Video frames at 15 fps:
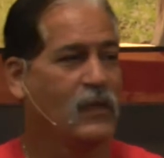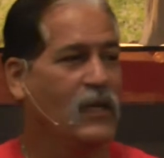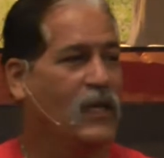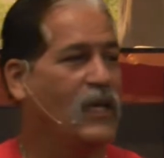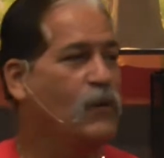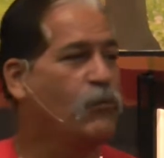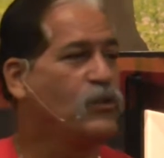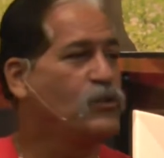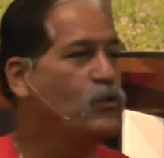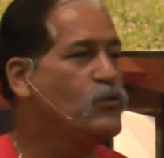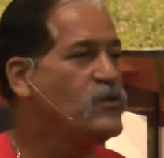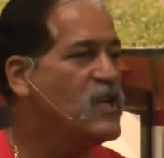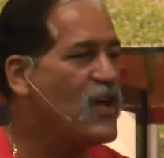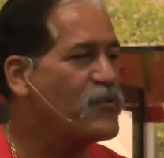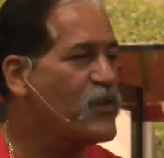He will do
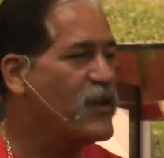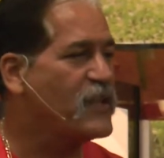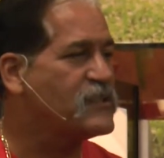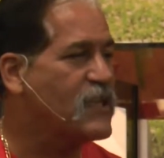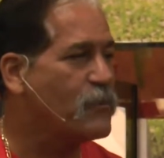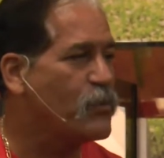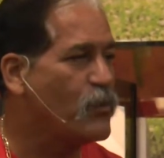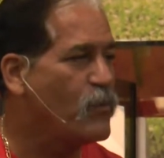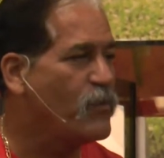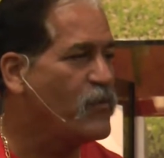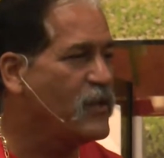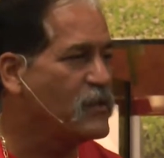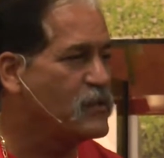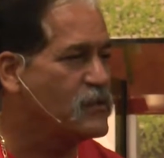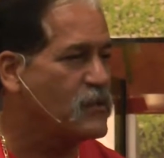nothing except to
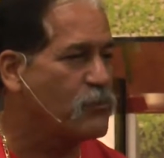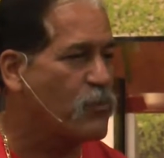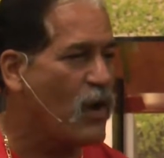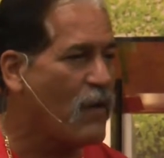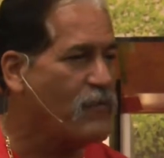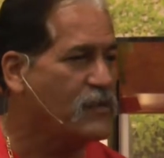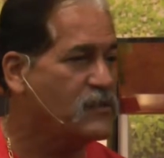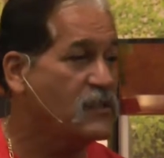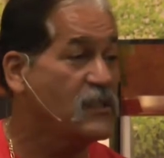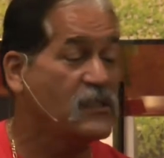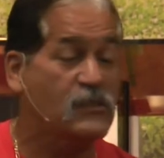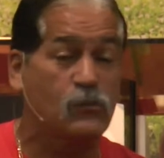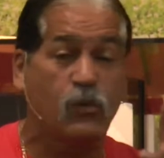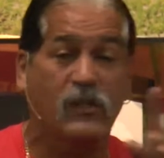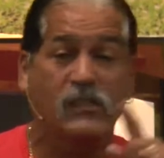reveal it to the prophets. And this
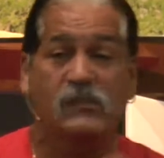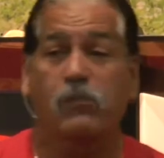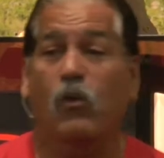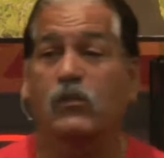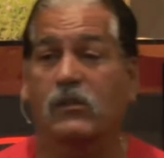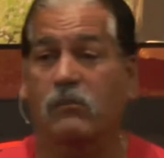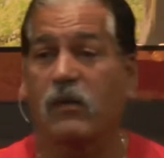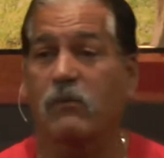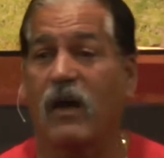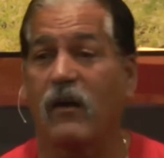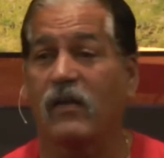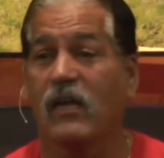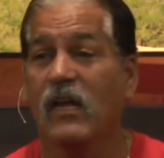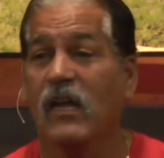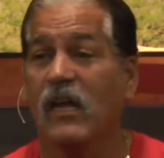is what he spoke to me
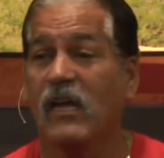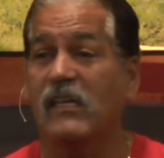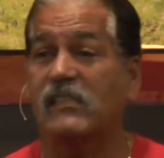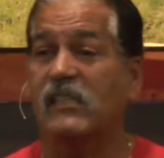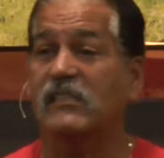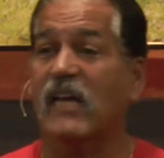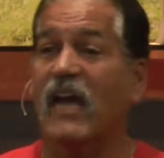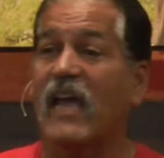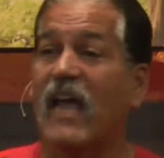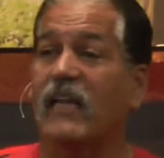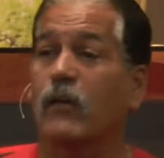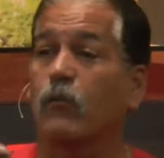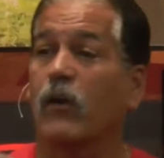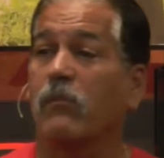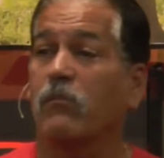about. He says, I had
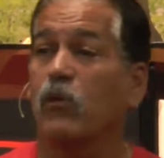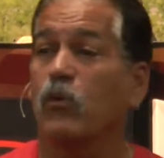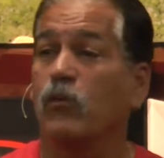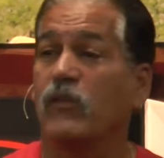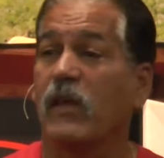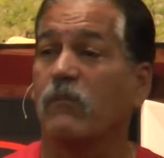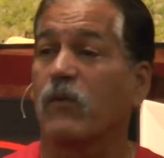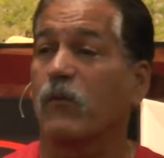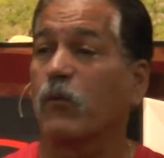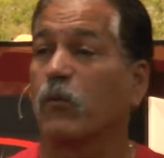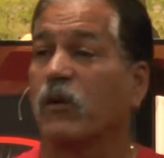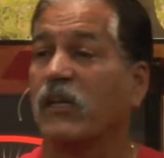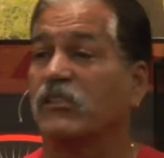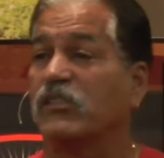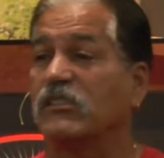to remove them that were
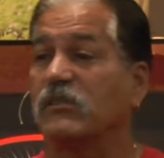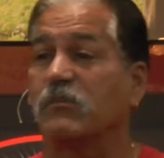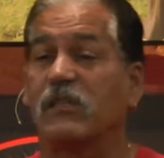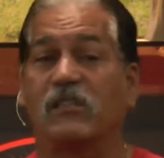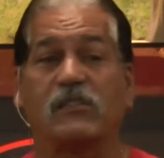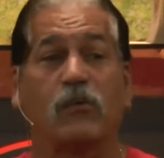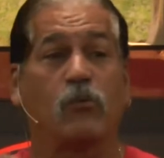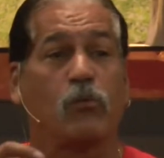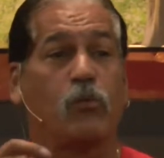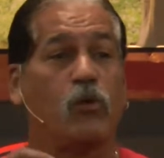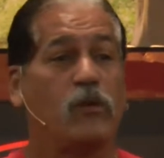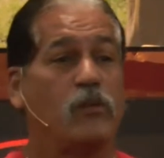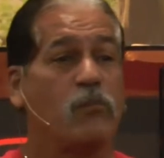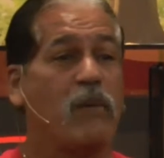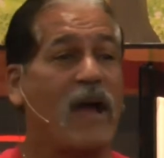religious because they were
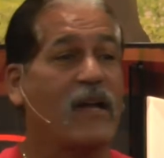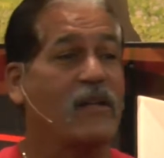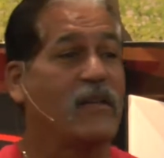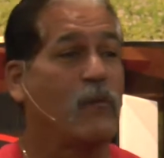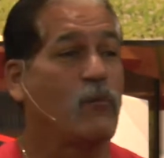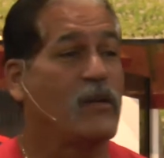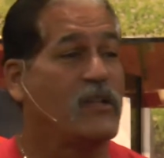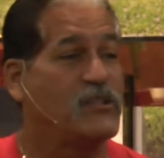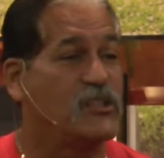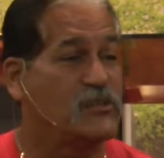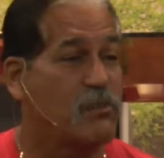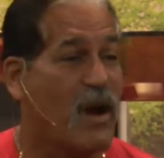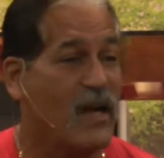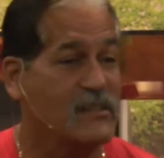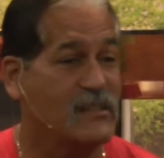putting you back in that religious
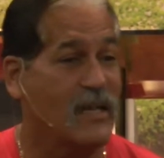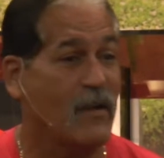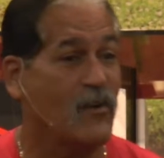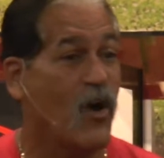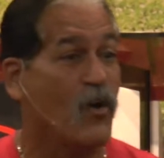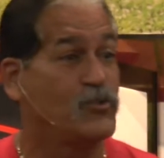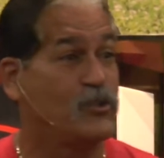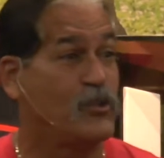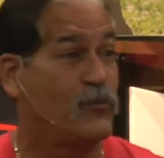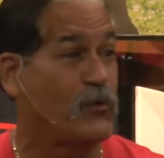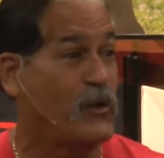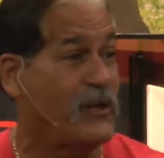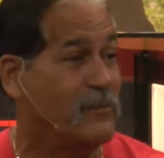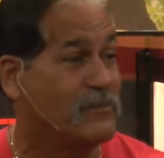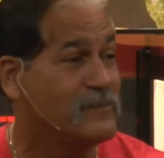box, and I called you to
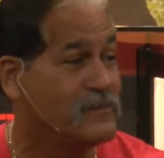freedom.